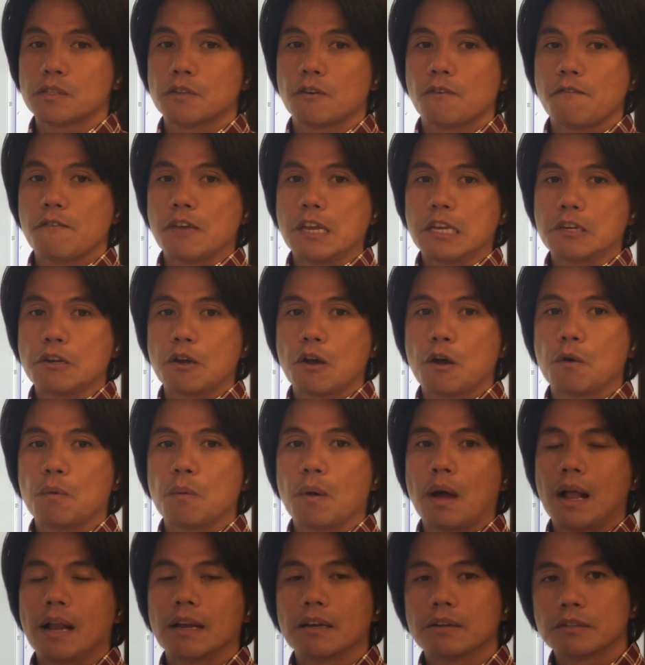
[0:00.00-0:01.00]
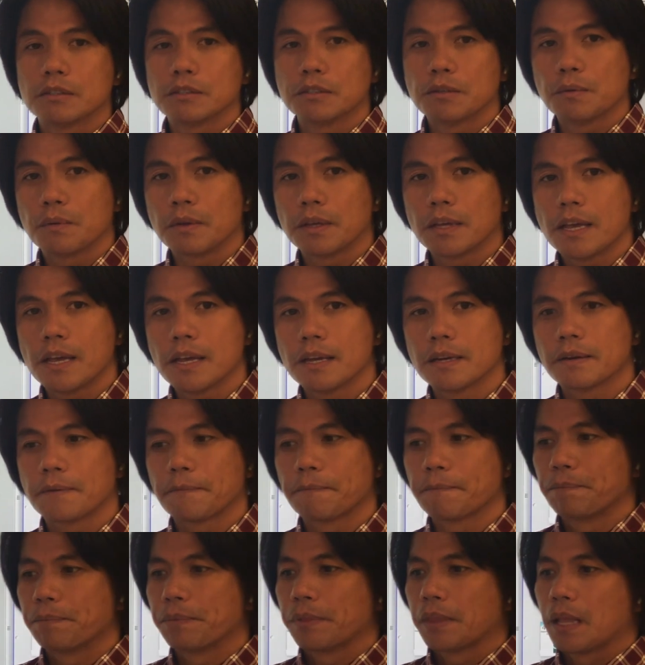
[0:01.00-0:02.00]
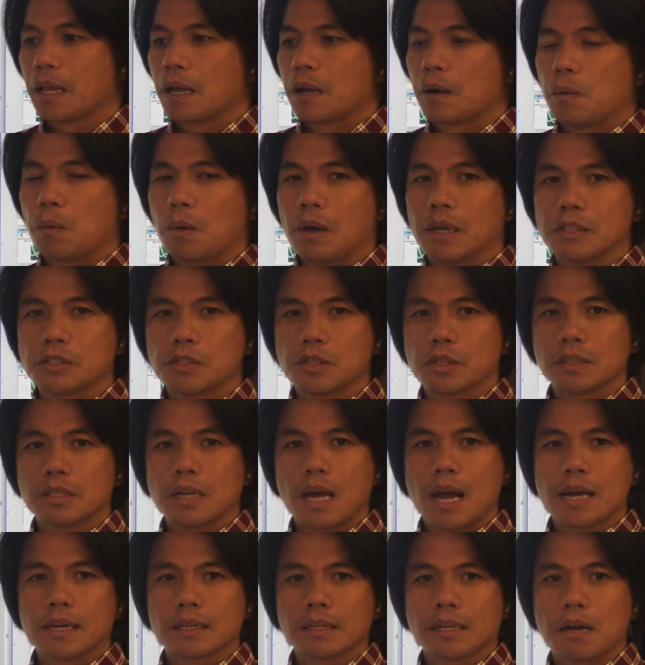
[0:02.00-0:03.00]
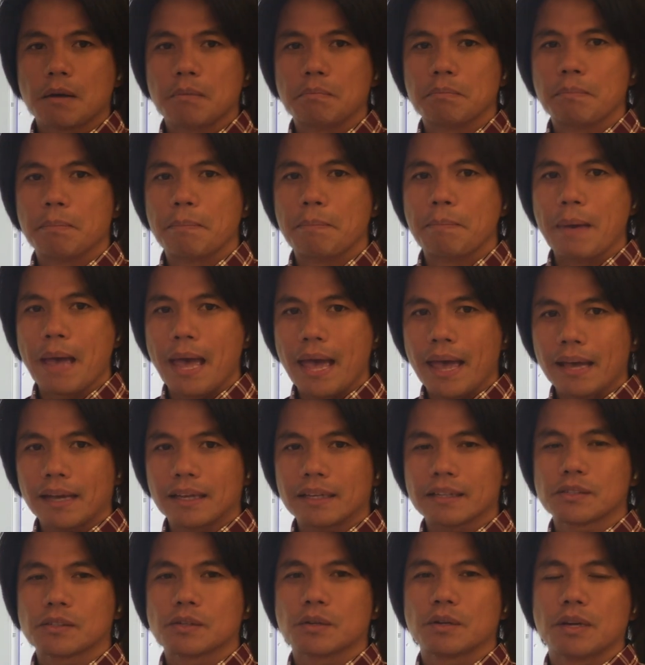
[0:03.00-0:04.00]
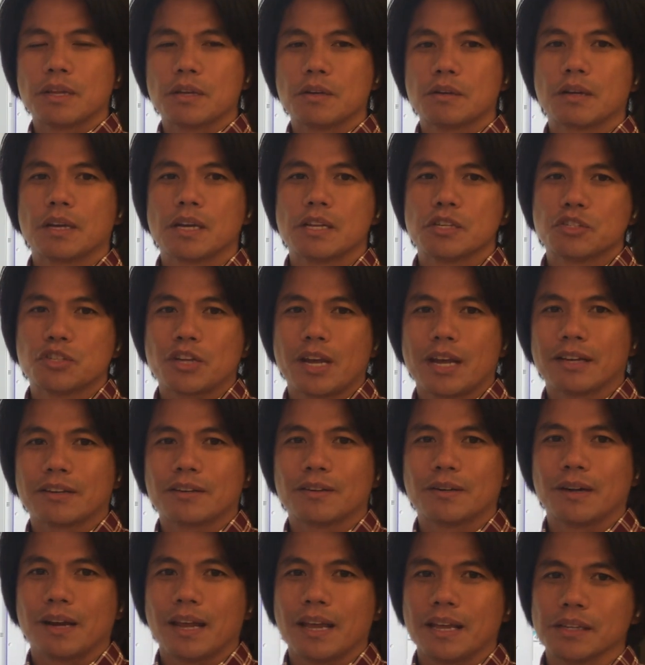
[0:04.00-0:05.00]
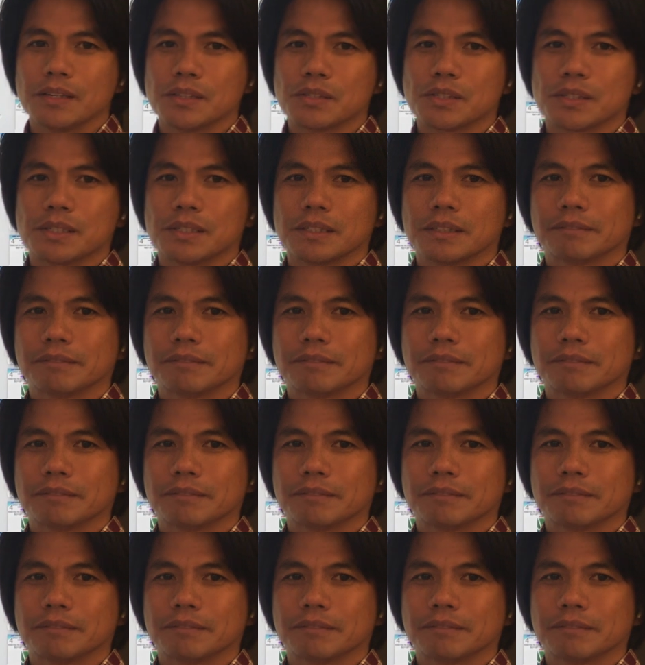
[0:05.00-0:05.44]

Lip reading: your video while you're doing it. Once you're done, come back so that you can check your answer.